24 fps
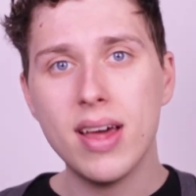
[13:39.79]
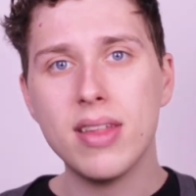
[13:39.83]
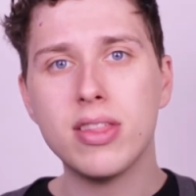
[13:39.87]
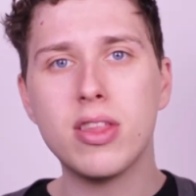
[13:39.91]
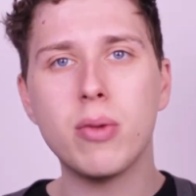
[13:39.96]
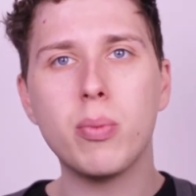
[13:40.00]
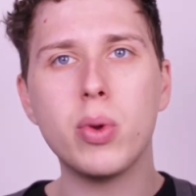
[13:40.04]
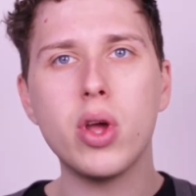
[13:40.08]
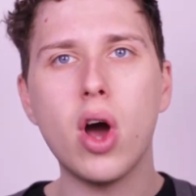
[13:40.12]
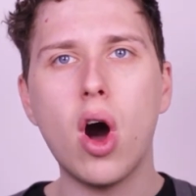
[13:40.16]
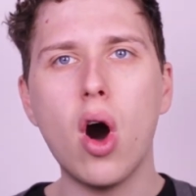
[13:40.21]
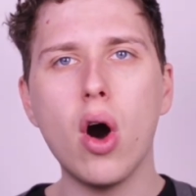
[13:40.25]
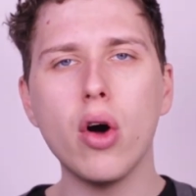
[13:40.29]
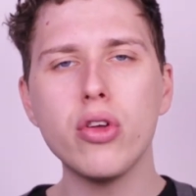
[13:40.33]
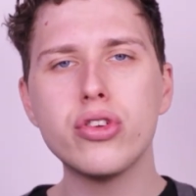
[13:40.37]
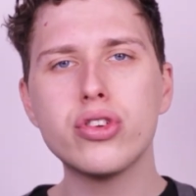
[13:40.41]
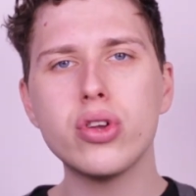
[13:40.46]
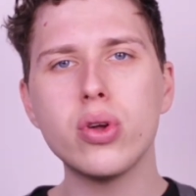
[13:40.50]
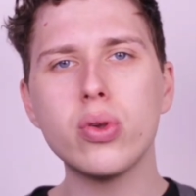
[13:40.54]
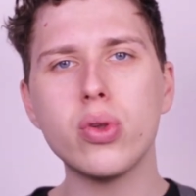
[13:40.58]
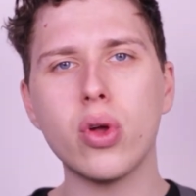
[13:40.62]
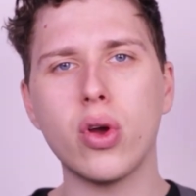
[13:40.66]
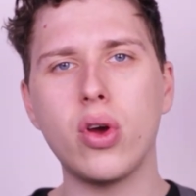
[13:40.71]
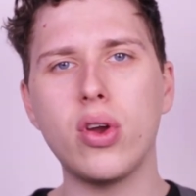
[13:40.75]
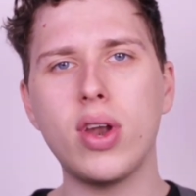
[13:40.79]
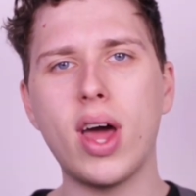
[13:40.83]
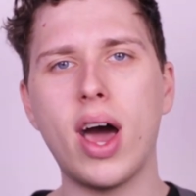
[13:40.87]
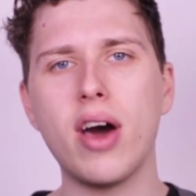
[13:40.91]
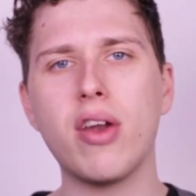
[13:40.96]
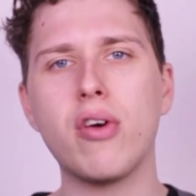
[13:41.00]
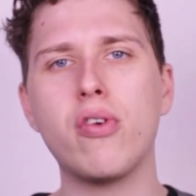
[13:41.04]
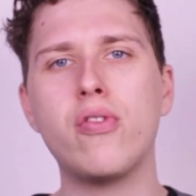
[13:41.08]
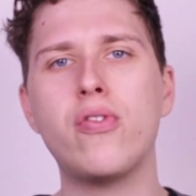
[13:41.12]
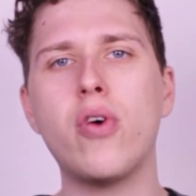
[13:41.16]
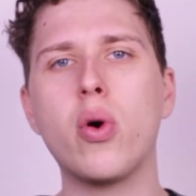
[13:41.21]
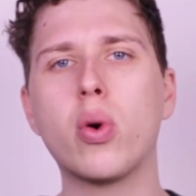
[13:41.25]
Then we also learned how
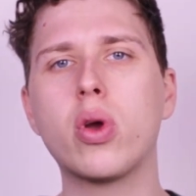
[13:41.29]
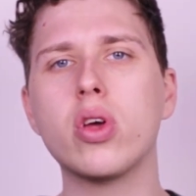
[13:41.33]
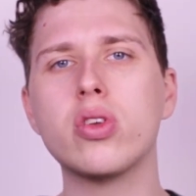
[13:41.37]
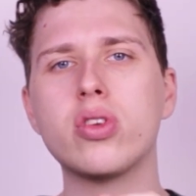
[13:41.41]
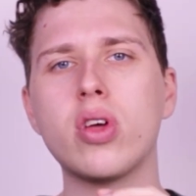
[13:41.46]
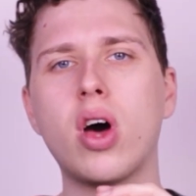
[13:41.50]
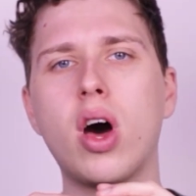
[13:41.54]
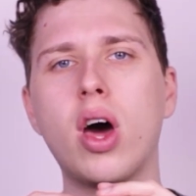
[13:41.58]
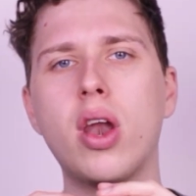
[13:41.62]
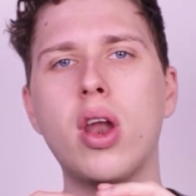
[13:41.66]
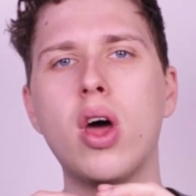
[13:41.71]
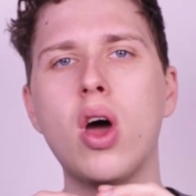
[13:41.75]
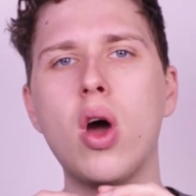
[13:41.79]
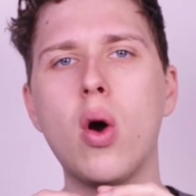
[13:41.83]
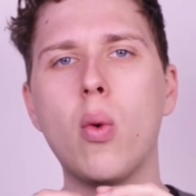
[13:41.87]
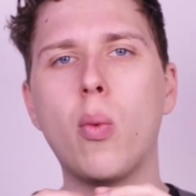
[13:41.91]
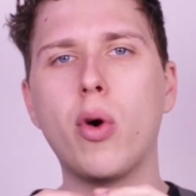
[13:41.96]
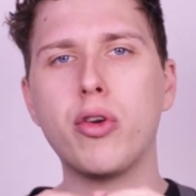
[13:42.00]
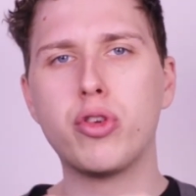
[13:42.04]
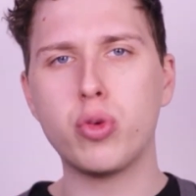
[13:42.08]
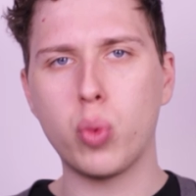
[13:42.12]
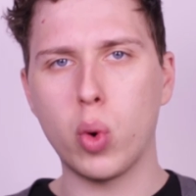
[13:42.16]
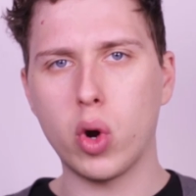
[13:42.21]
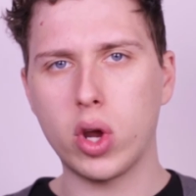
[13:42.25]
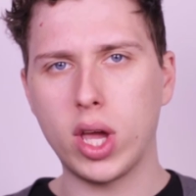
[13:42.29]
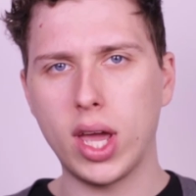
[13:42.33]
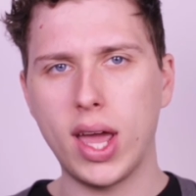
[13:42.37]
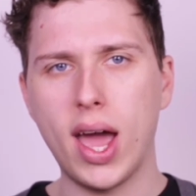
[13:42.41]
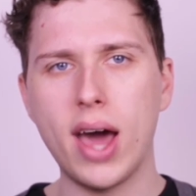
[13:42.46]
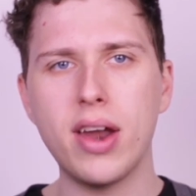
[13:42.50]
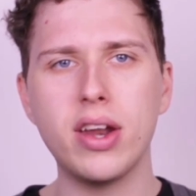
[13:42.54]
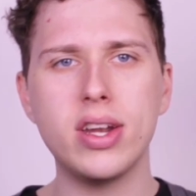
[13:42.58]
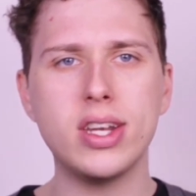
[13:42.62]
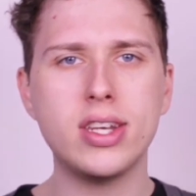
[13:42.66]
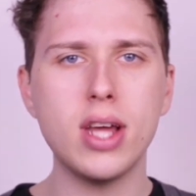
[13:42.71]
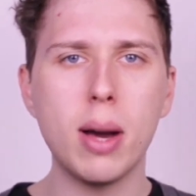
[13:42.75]
to focus on what's working,
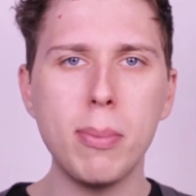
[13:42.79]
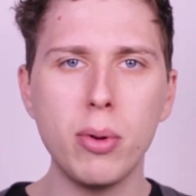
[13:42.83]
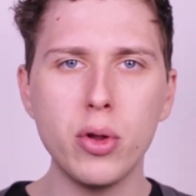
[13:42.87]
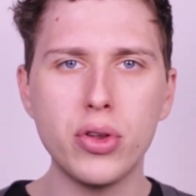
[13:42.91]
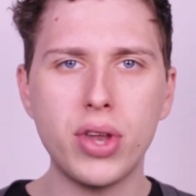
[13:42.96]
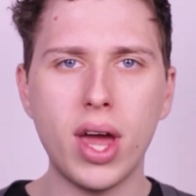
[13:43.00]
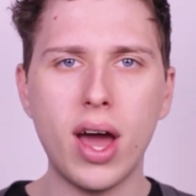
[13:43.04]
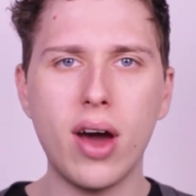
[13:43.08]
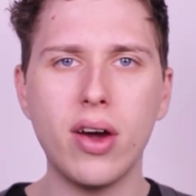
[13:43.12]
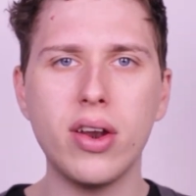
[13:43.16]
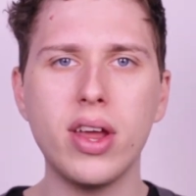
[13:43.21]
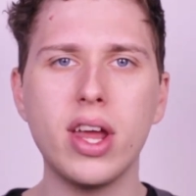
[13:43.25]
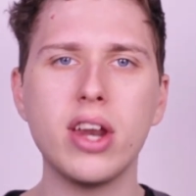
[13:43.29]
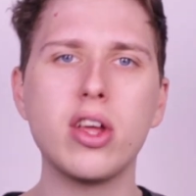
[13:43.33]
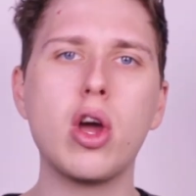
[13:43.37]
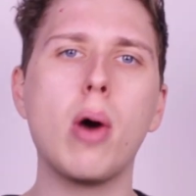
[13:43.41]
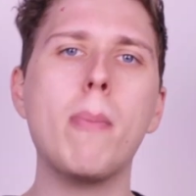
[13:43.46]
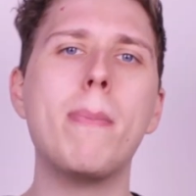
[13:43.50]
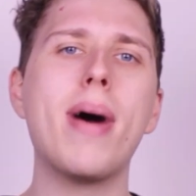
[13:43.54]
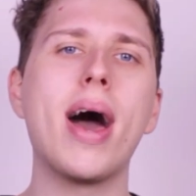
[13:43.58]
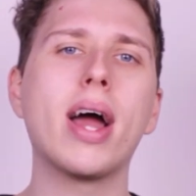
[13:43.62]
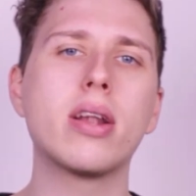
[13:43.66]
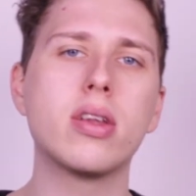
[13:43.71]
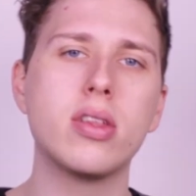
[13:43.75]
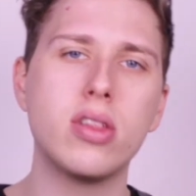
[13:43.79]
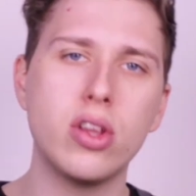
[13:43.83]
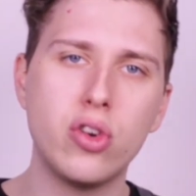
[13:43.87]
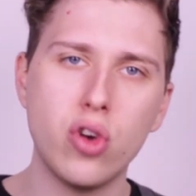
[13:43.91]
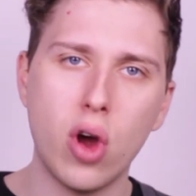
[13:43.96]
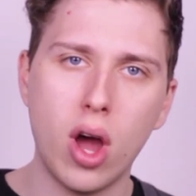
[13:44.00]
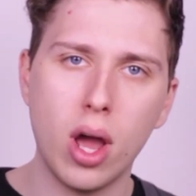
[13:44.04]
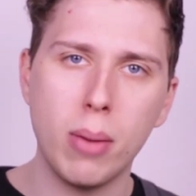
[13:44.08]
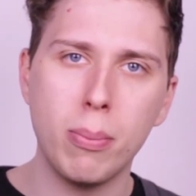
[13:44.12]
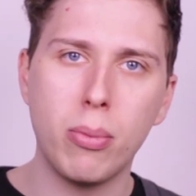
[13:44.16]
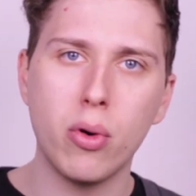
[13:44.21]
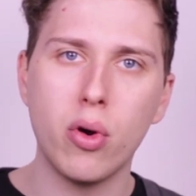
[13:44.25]
how to double down and go back to the
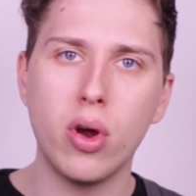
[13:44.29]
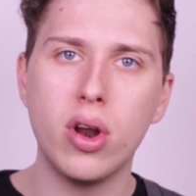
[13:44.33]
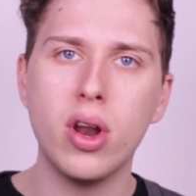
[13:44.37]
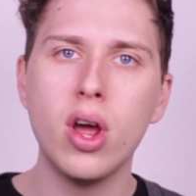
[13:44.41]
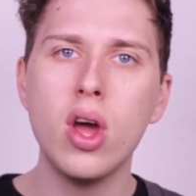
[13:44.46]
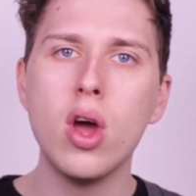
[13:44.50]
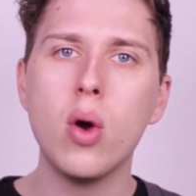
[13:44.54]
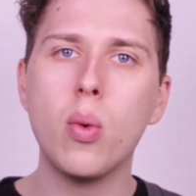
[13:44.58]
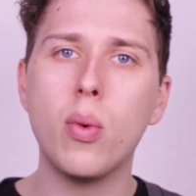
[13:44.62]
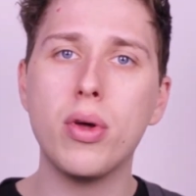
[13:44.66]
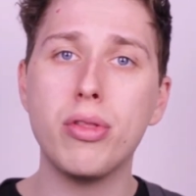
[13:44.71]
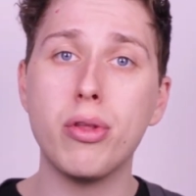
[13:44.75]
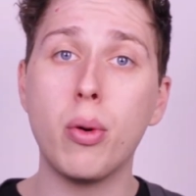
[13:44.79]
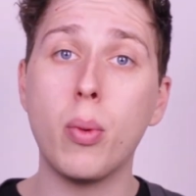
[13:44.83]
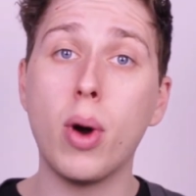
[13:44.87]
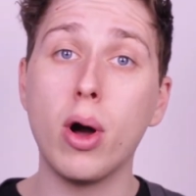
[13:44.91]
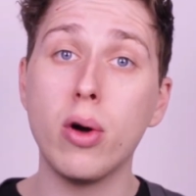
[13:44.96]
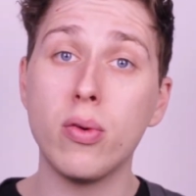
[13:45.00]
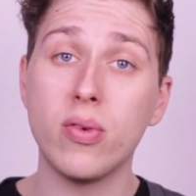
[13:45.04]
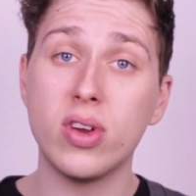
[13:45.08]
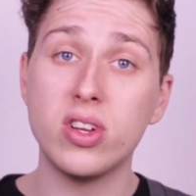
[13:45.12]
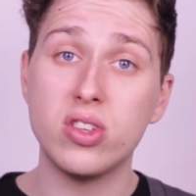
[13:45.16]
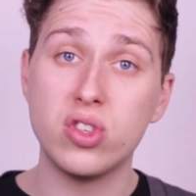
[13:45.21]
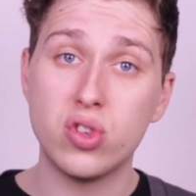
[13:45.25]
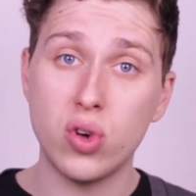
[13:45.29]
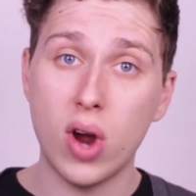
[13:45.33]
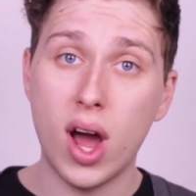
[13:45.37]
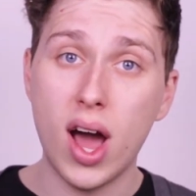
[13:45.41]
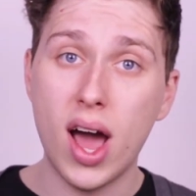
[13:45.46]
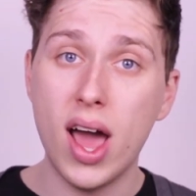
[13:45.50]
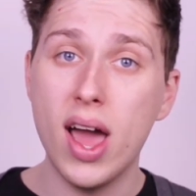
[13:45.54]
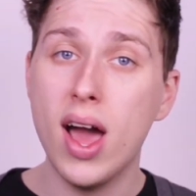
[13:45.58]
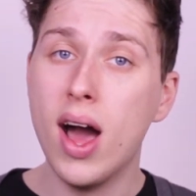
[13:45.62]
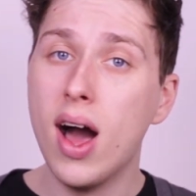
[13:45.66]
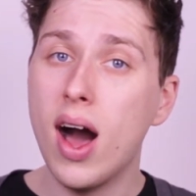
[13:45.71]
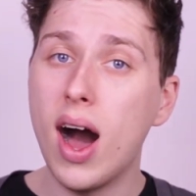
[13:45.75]
drawing board when the well runs
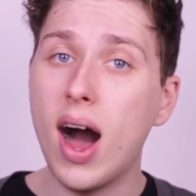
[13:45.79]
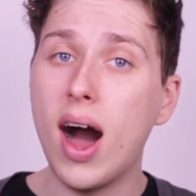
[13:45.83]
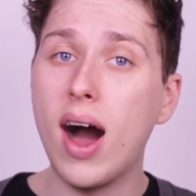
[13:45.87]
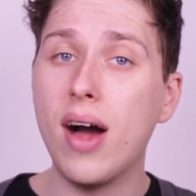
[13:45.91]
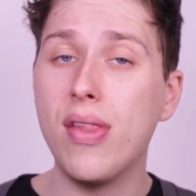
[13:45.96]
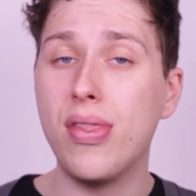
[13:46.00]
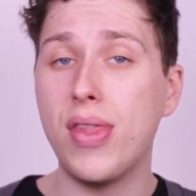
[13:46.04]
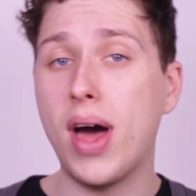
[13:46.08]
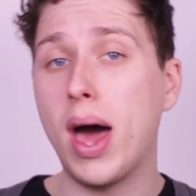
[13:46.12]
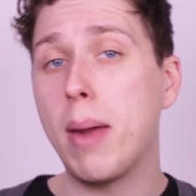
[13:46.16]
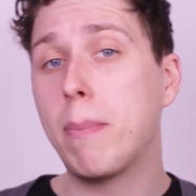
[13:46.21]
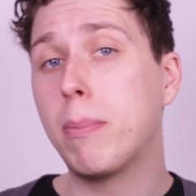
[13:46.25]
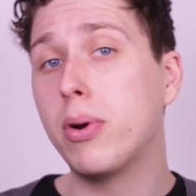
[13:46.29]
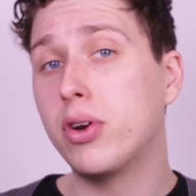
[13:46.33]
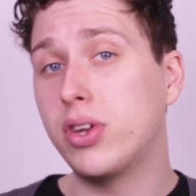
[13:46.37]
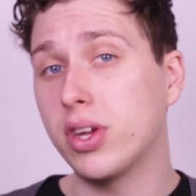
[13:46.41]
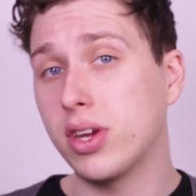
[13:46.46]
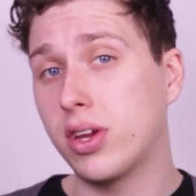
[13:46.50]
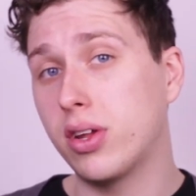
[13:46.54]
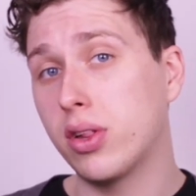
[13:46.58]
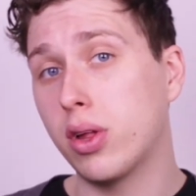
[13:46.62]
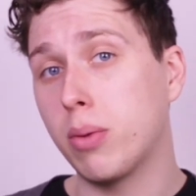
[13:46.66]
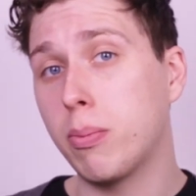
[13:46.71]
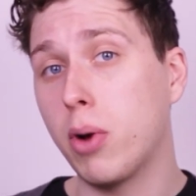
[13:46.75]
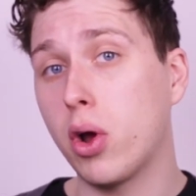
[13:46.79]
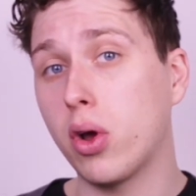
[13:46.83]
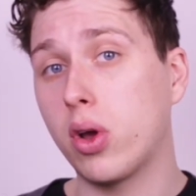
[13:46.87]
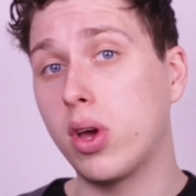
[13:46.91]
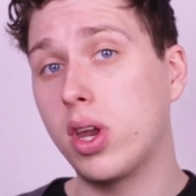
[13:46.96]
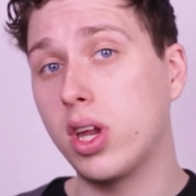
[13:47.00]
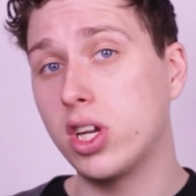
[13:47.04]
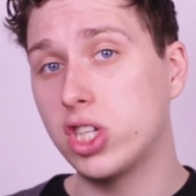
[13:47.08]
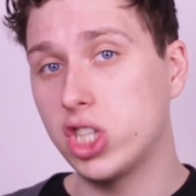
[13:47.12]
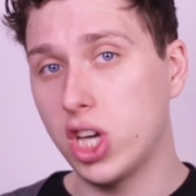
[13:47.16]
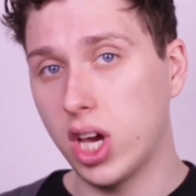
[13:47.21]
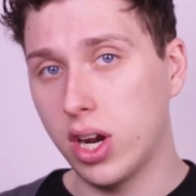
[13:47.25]
dry on that particular
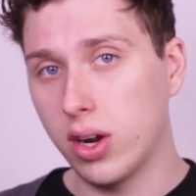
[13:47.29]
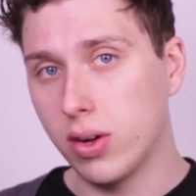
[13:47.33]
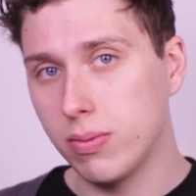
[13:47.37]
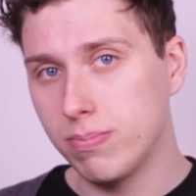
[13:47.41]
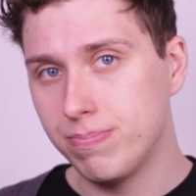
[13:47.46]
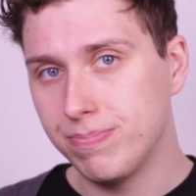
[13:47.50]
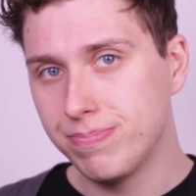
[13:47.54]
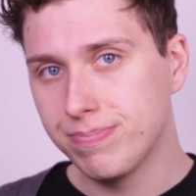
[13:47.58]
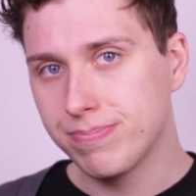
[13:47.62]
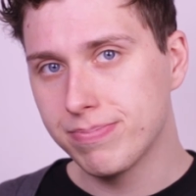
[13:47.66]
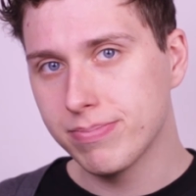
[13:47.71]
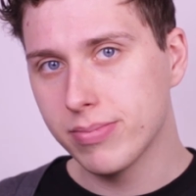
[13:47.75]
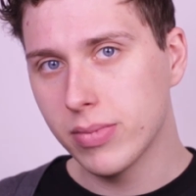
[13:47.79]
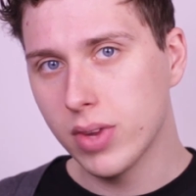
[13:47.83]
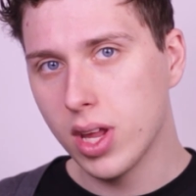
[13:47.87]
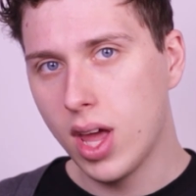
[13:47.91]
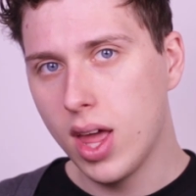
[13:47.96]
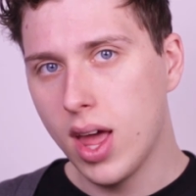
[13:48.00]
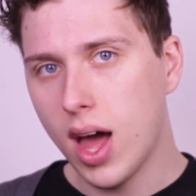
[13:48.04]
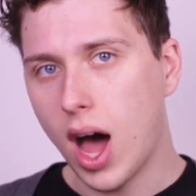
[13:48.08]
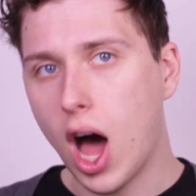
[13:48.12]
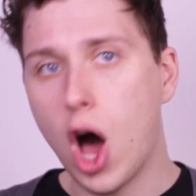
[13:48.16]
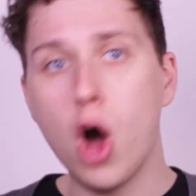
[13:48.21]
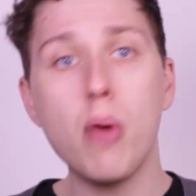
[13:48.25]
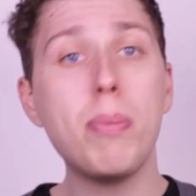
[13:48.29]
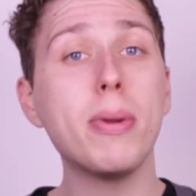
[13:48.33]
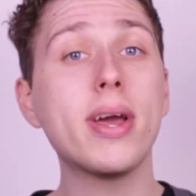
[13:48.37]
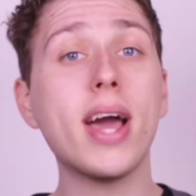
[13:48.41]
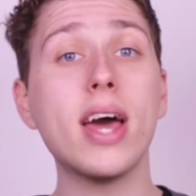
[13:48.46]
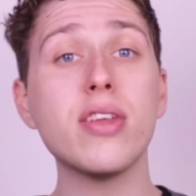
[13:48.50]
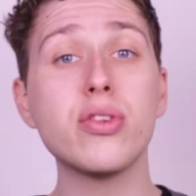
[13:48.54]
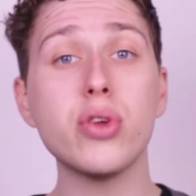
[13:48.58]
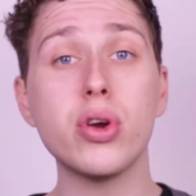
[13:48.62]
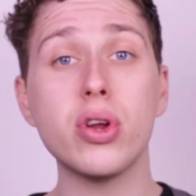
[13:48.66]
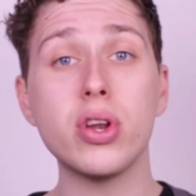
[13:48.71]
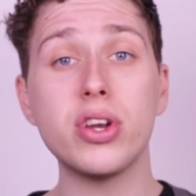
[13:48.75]
marketing channel. I hope you
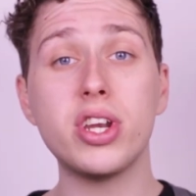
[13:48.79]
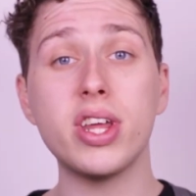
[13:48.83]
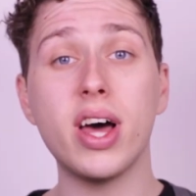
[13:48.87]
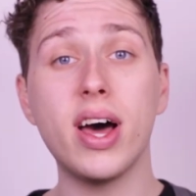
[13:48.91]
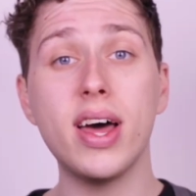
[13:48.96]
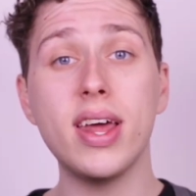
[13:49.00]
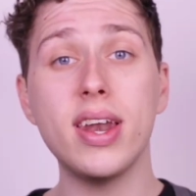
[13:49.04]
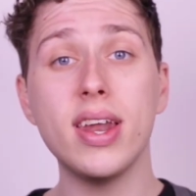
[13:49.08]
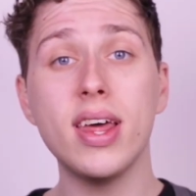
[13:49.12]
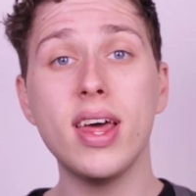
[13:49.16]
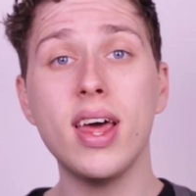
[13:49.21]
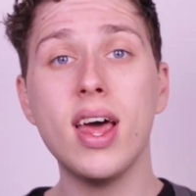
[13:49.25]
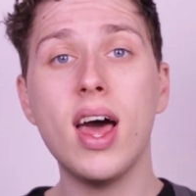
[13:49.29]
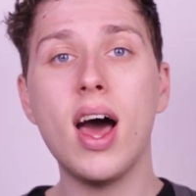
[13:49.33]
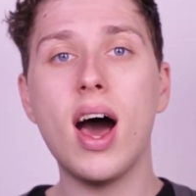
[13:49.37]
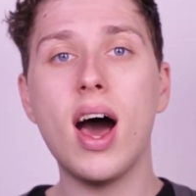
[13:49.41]
guys learned a ton.